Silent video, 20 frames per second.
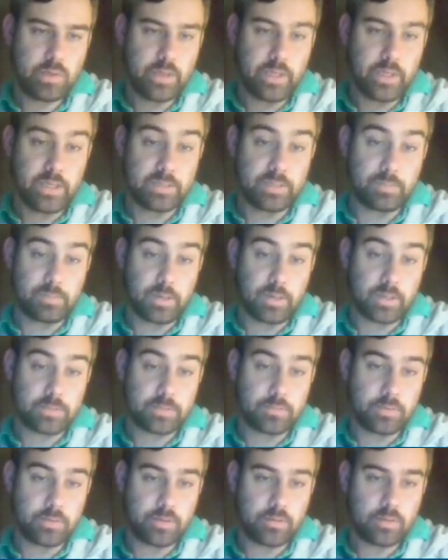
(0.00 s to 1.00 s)
it is
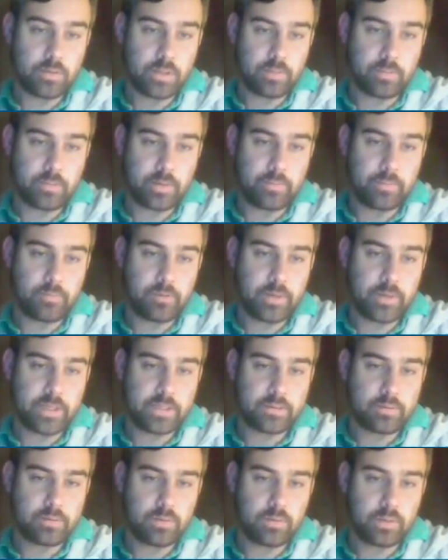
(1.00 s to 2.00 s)
possible that my opponent has
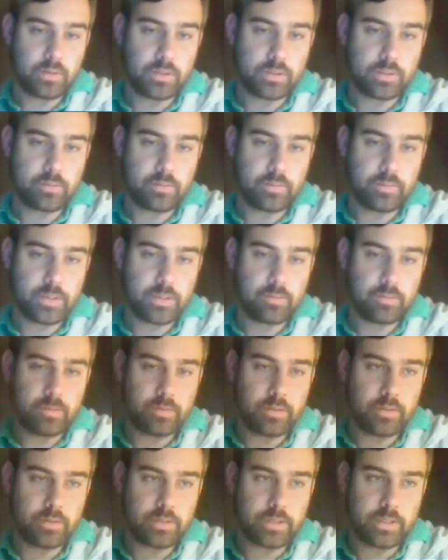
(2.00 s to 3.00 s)
Kolaghan's Command,
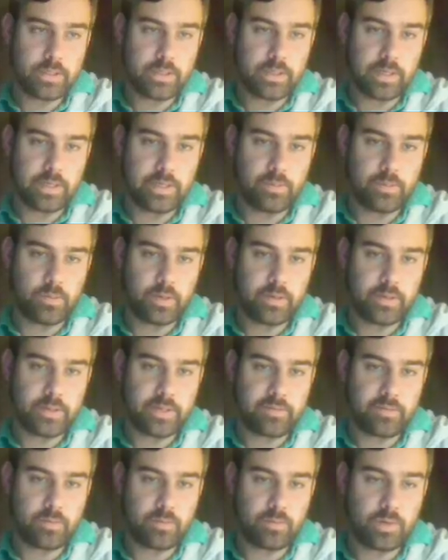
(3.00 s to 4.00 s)
but I
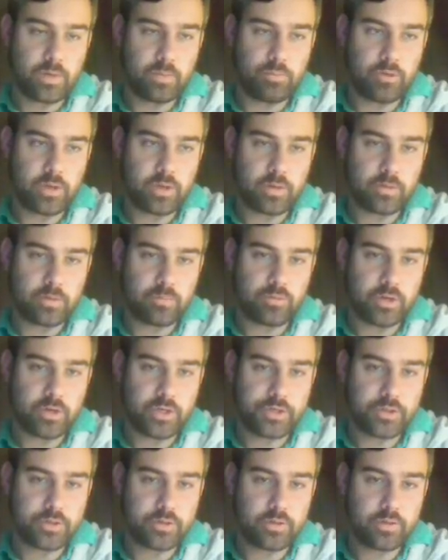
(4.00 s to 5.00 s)
definitely want to put on
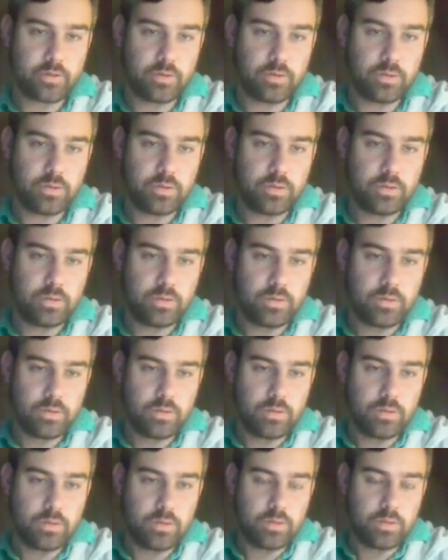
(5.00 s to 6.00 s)
pressure,
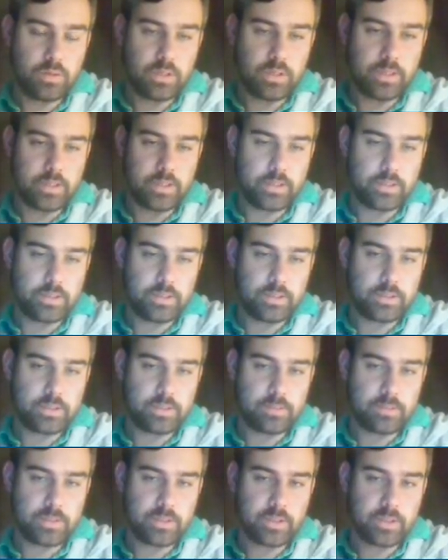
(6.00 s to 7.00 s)
and this
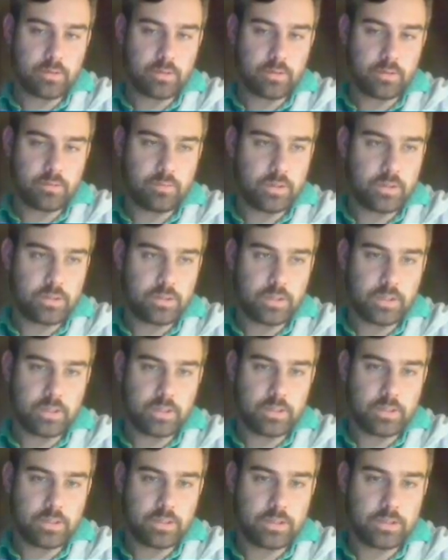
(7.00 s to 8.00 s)
seems like a good way to get it
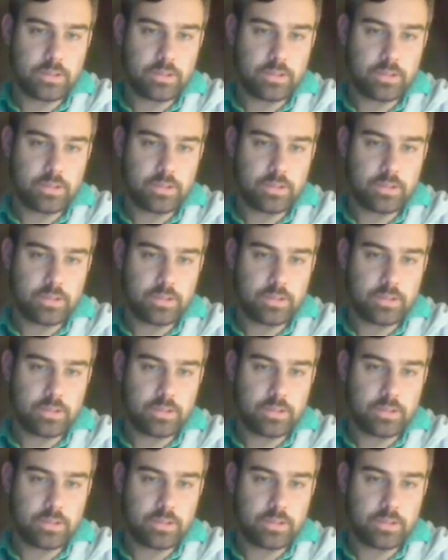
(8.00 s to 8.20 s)
done.